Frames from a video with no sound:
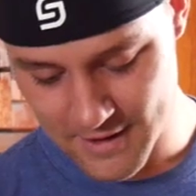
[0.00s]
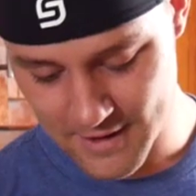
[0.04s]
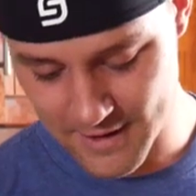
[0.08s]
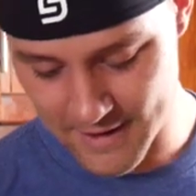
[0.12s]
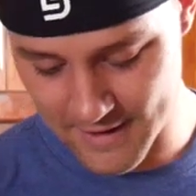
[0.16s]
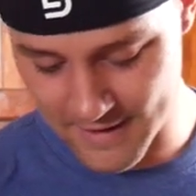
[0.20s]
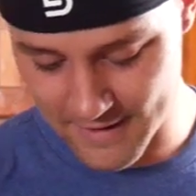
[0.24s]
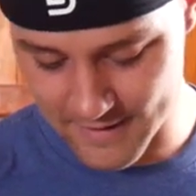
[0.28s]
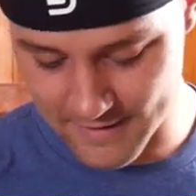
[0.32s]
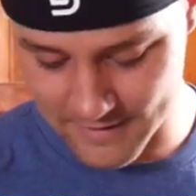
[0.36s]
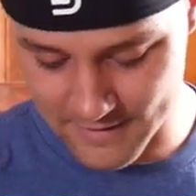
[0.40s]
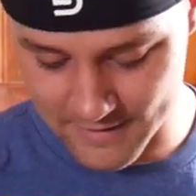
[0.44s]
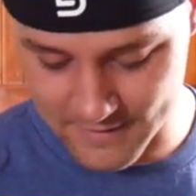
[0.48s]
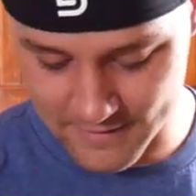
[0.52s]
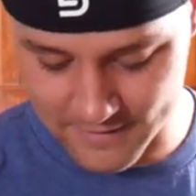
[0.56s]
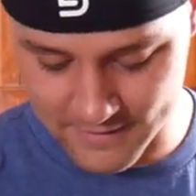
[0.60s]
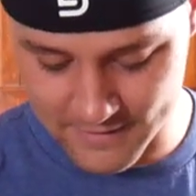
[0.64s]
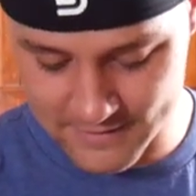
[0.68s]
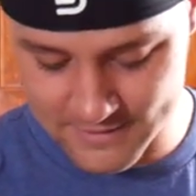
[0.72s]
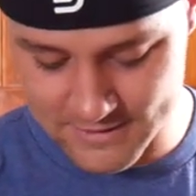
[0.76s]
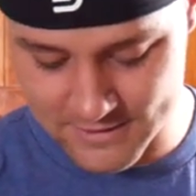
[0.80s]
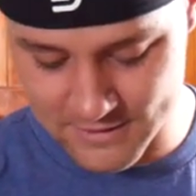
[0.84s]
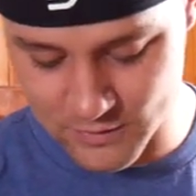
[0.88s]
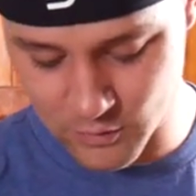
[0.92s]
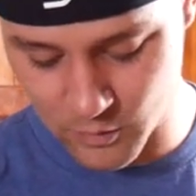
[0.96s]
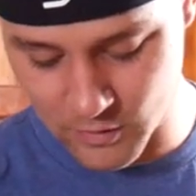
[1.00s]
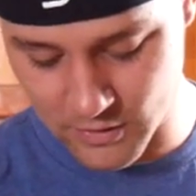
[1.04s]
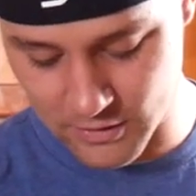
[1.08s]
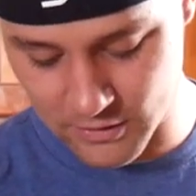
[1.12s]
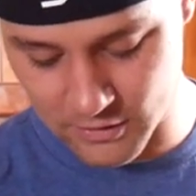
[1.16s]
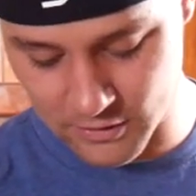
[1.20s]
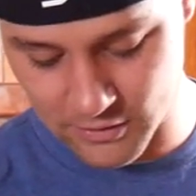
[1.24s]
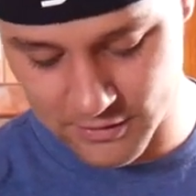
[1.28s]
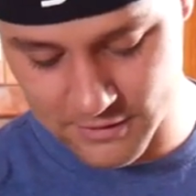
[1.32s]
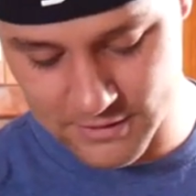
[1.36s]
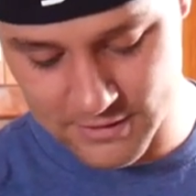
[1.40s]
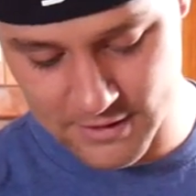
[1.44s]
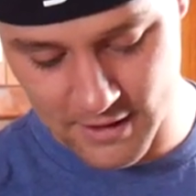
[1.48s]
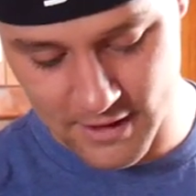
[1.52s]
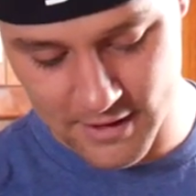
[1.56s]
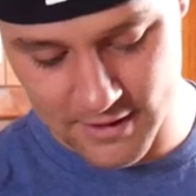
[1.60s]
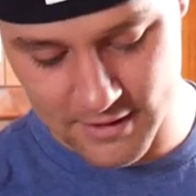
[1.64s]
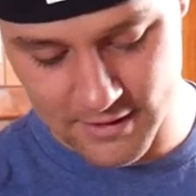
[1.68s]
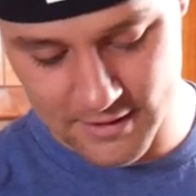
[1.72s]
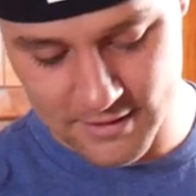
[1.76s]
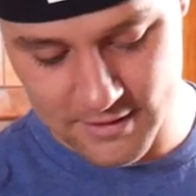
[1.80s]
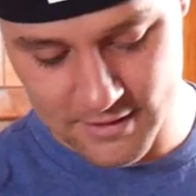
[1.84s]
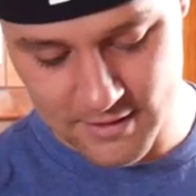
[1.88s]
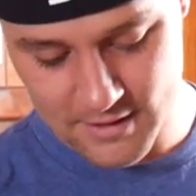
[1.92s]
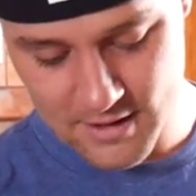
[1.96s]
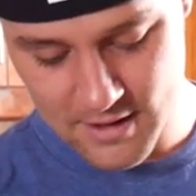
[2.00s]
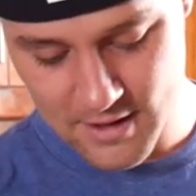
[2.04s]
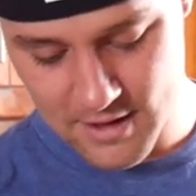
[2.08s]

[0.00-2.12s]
And this is what it looks like.